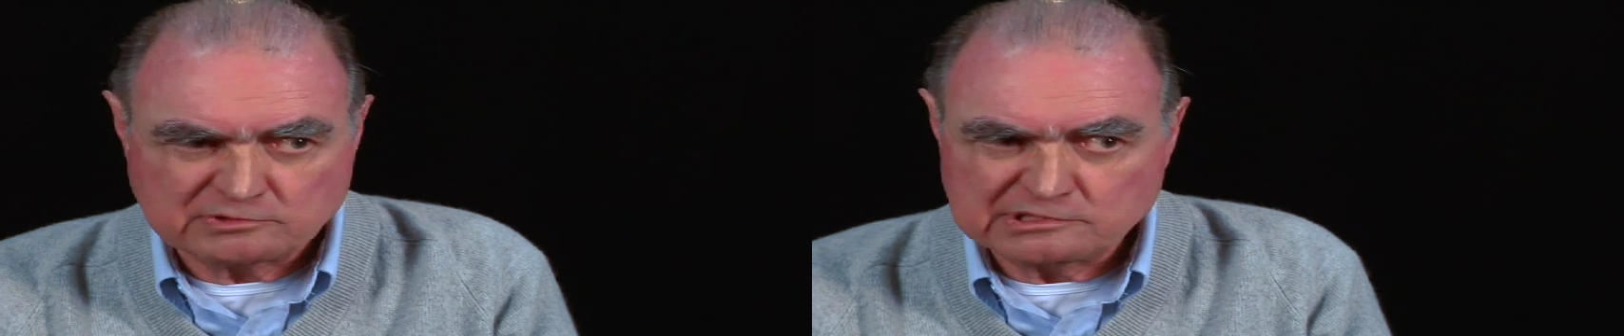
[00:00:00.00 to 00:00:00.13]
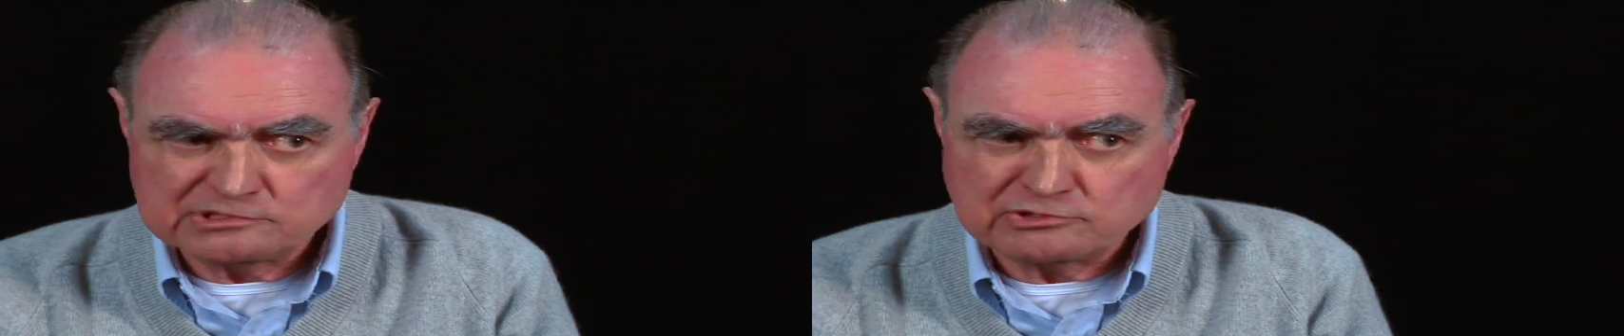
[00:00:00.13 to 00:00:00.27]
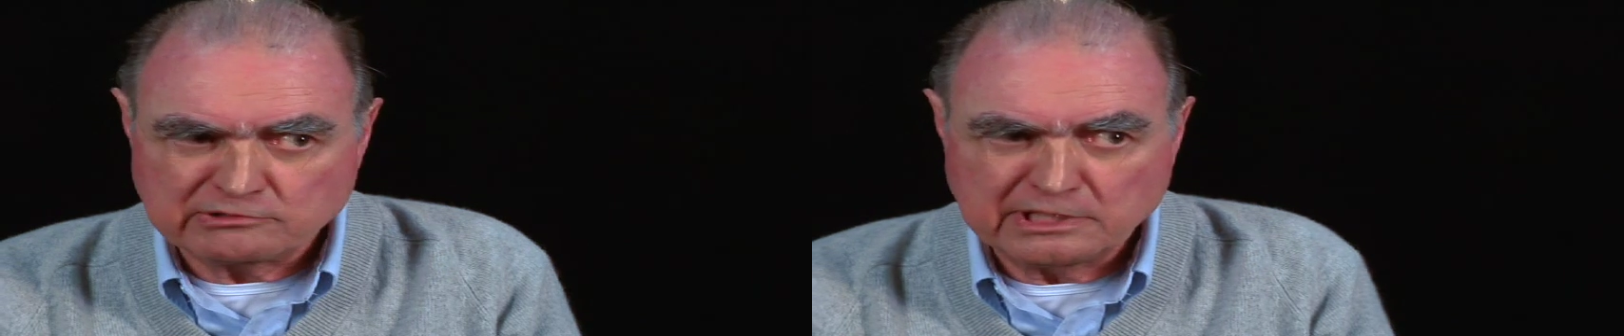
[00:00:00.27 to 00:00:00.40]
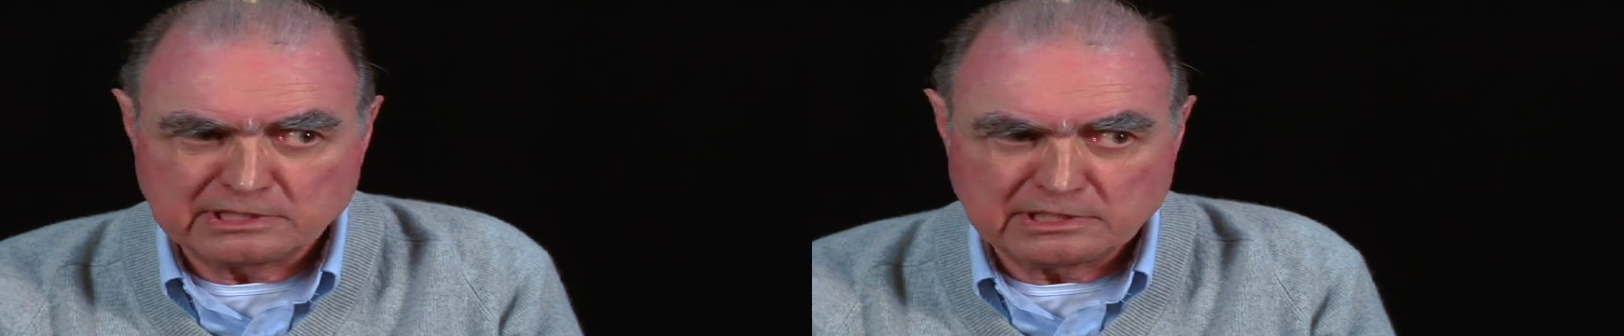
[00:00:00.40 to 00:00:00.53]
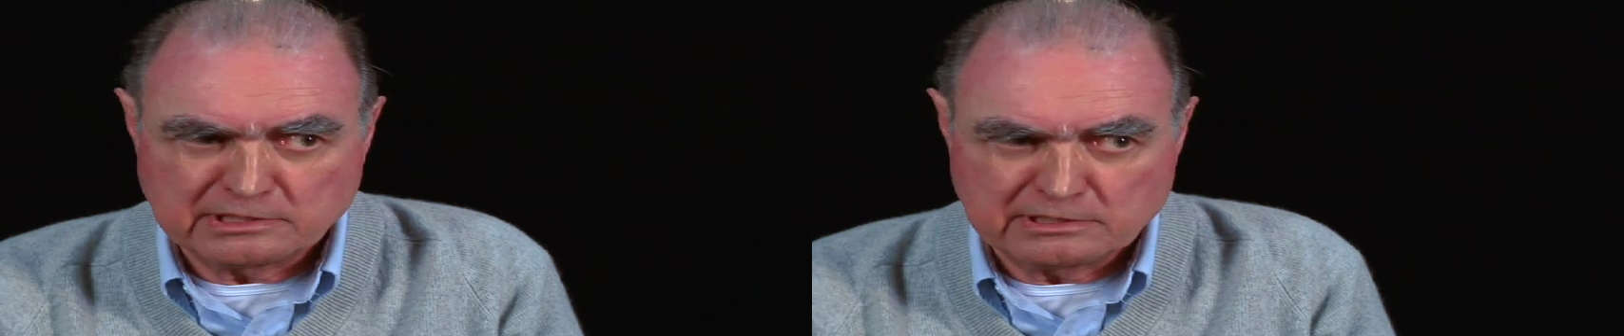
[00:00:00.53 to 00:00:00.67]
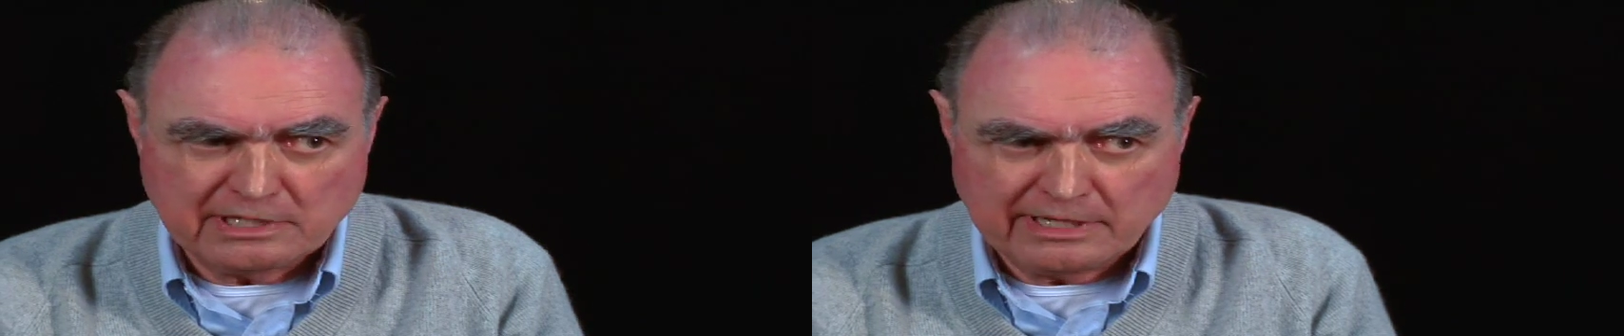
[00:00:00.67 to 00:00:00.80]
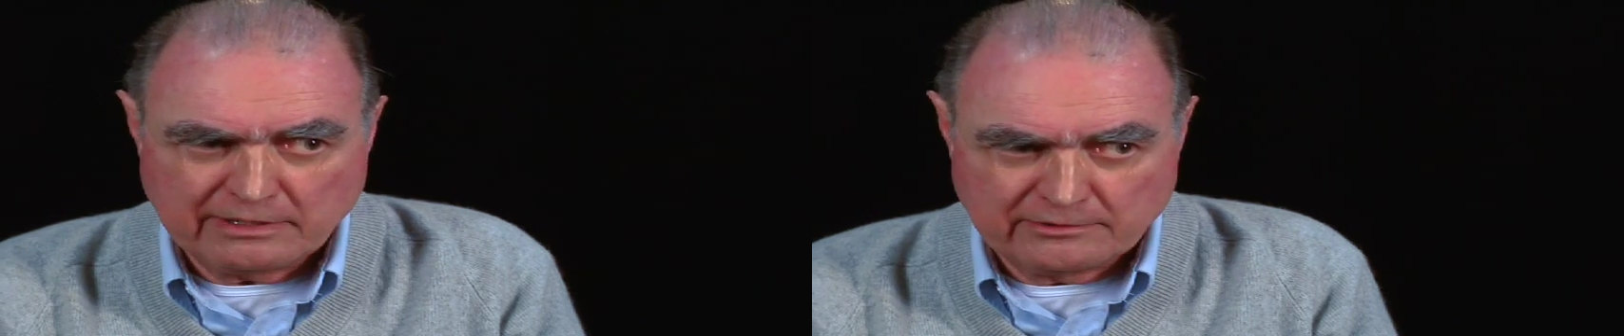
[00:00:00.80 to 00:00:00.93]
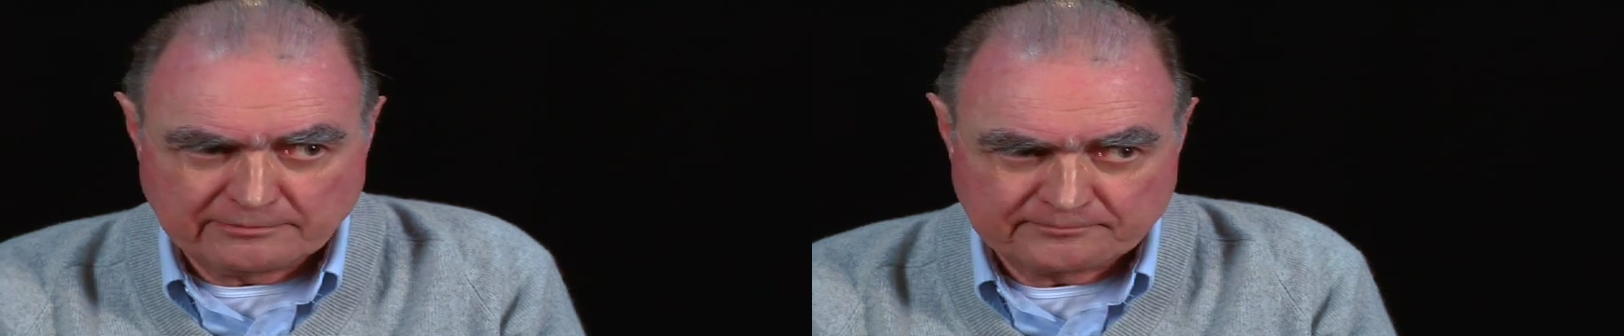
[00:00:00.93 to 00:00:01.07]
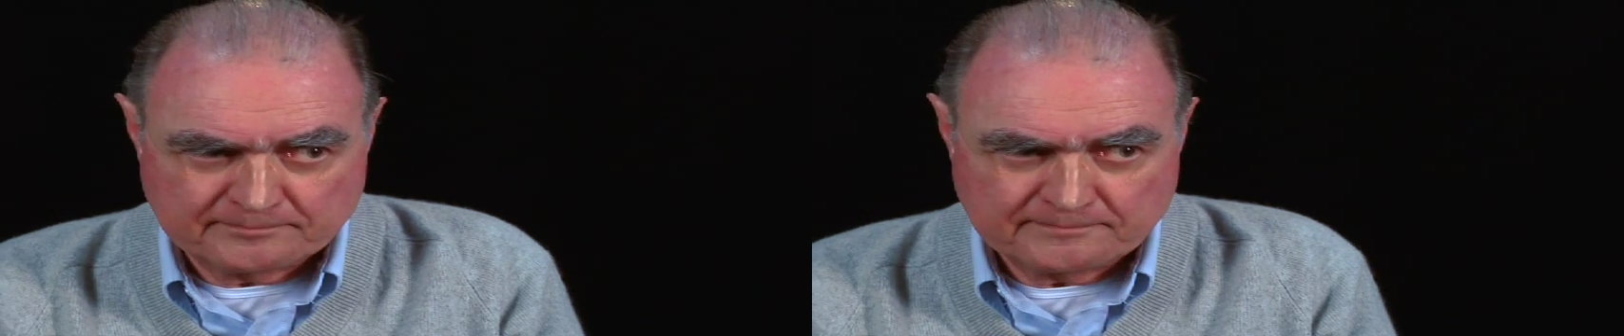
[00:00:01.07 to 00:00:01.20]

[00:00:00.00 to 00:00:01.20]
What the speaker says: who are training now.